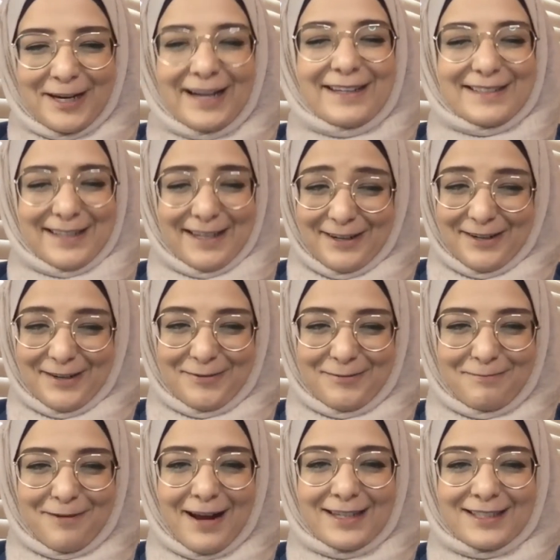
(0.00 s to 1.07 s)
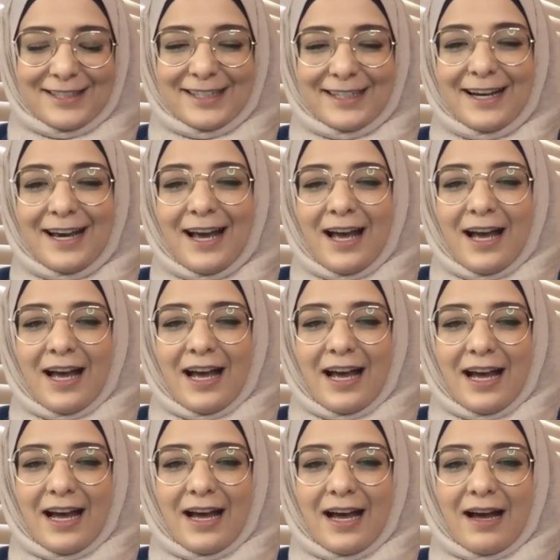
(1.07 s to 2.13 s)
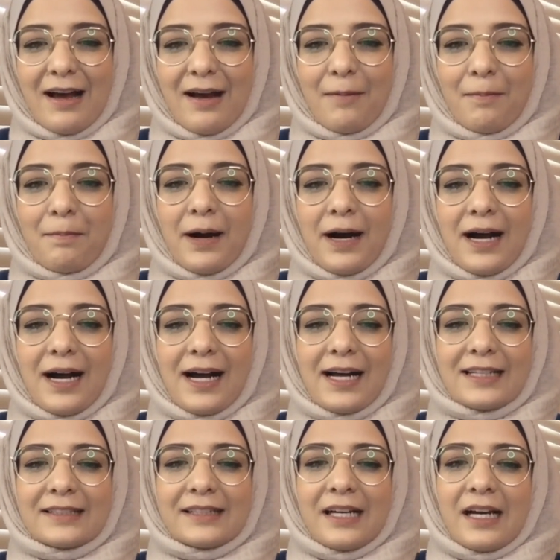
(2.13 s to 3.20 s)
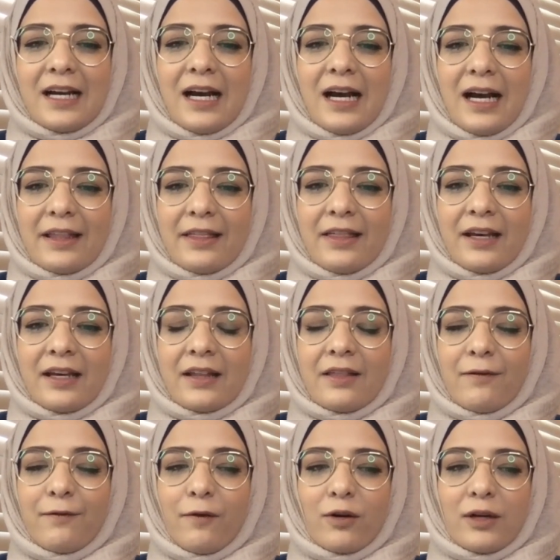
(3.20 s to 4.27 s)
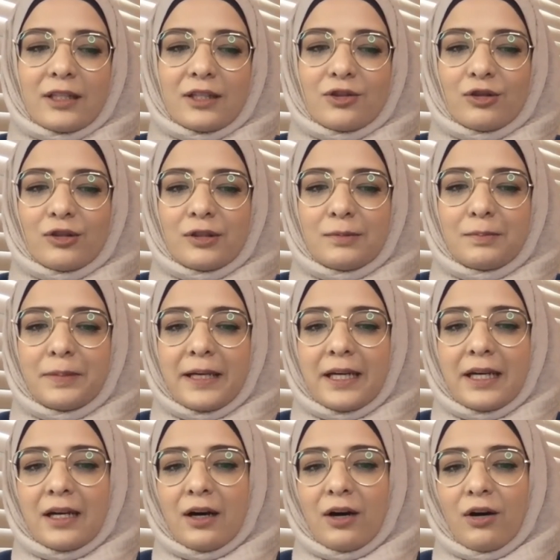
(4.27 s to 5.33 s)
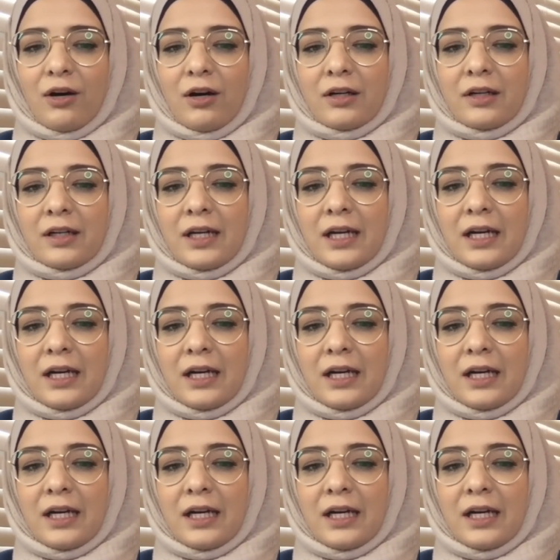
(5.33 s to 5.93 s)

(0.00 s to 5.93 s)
It's a lot of pressure, but I think the focus should be on